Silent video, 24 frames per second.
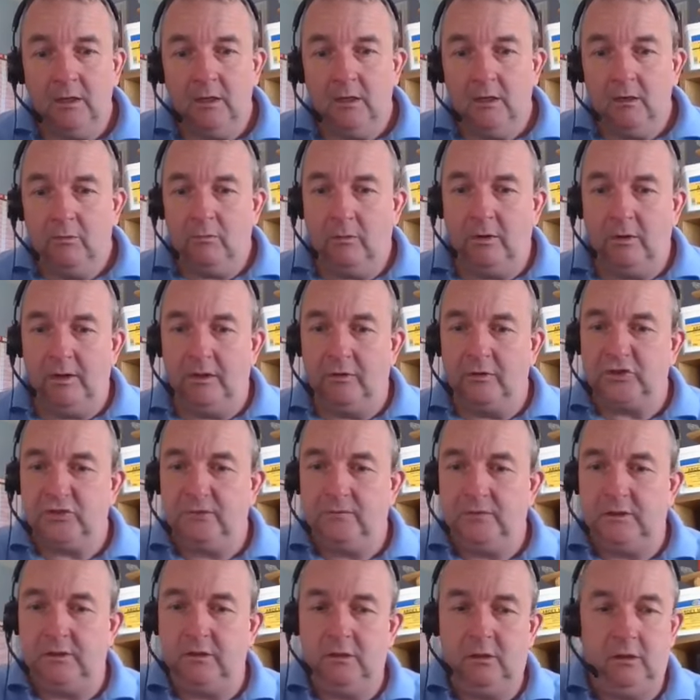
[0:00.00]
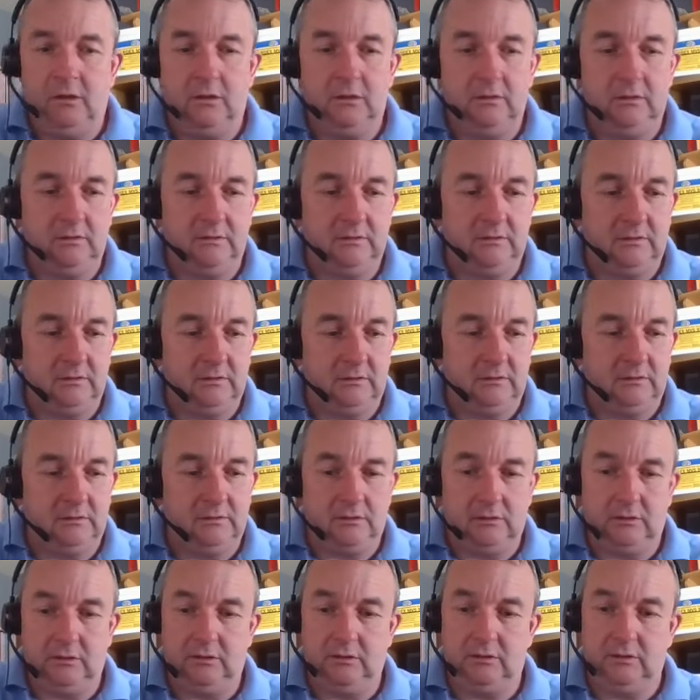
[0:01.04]
else have we got?
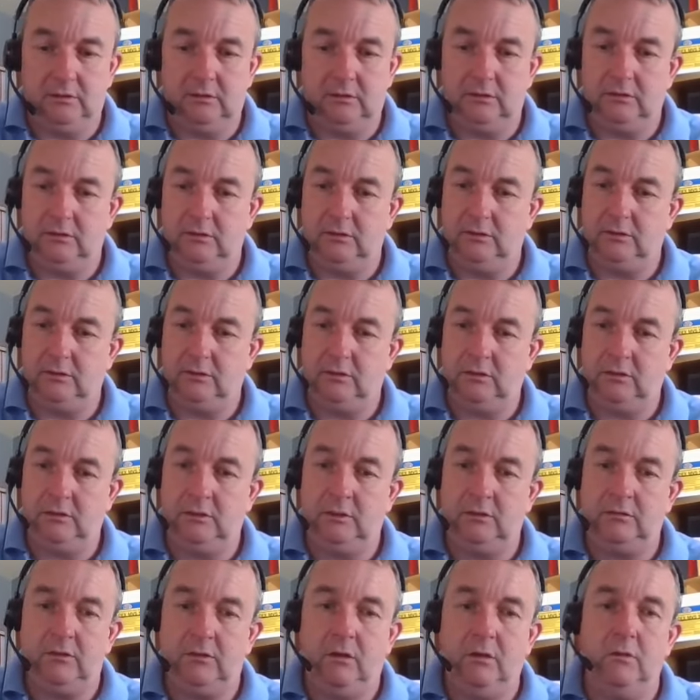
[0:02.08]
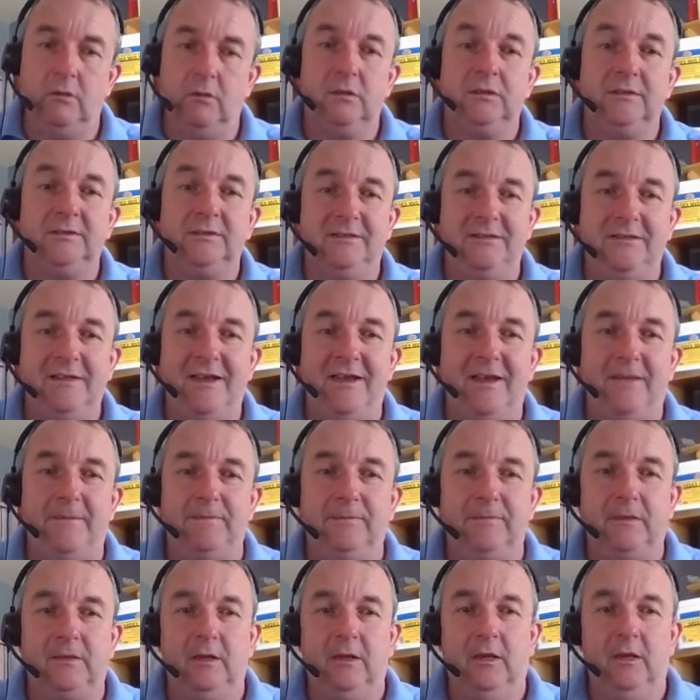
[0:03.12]
Oh yeah.
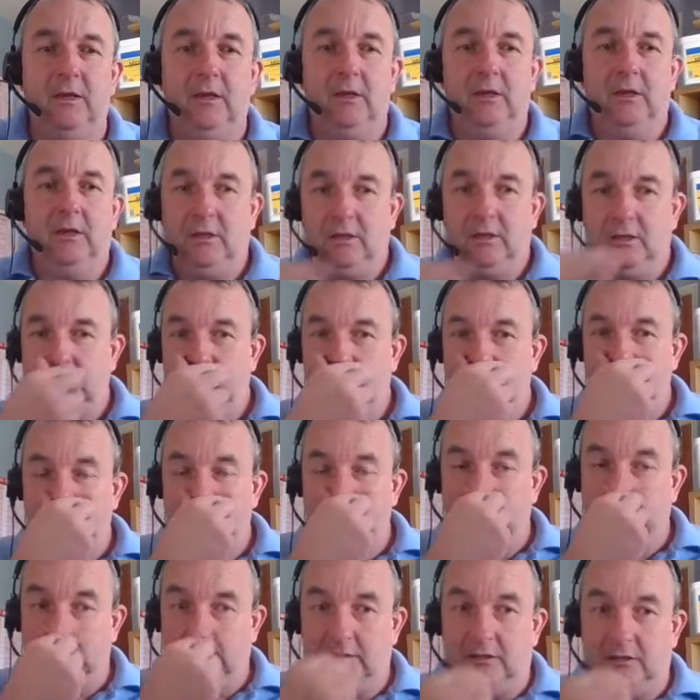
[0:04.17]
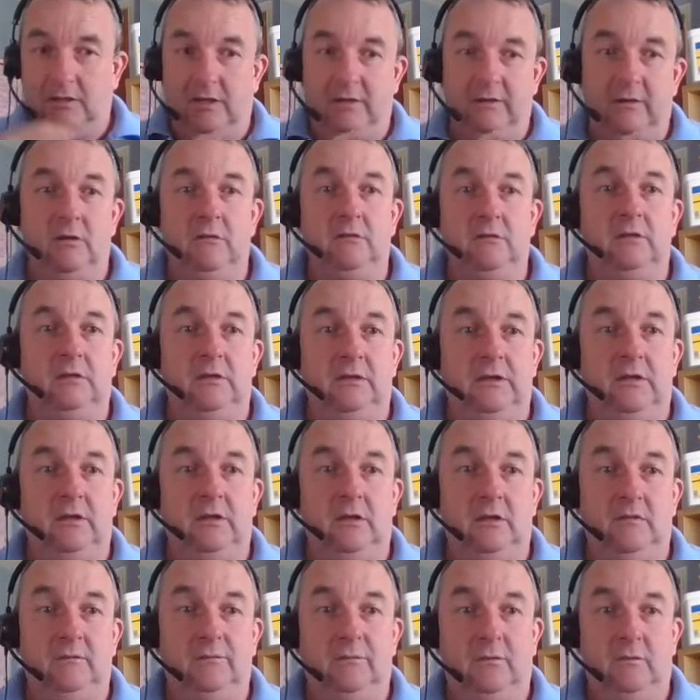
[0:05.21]
I know,
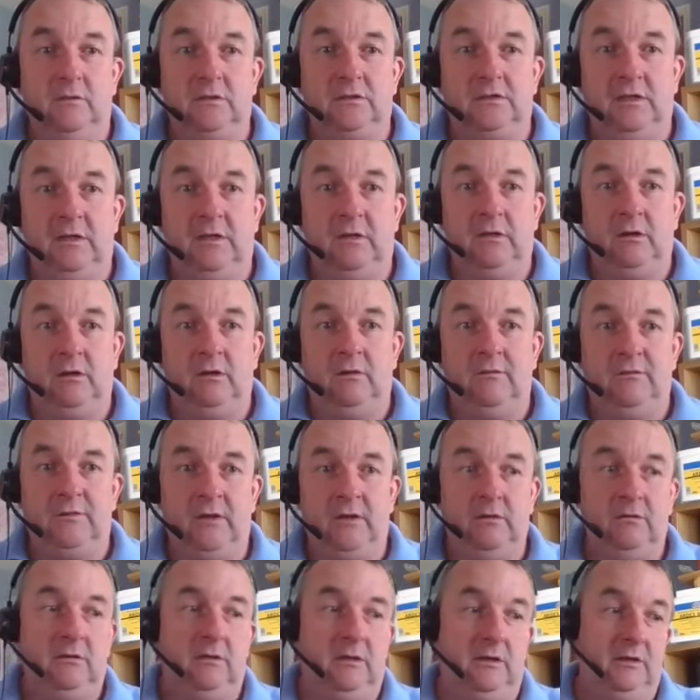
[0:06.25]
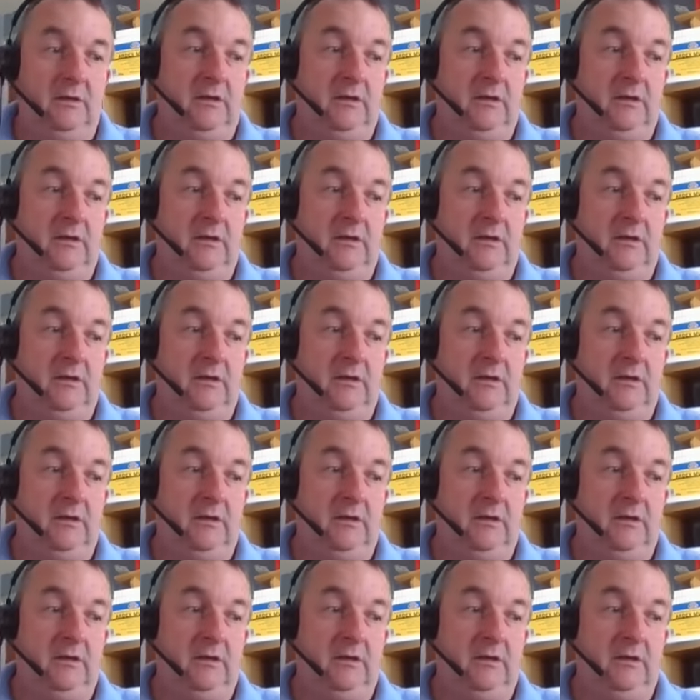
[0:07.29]
unfortunately, a lot of you, are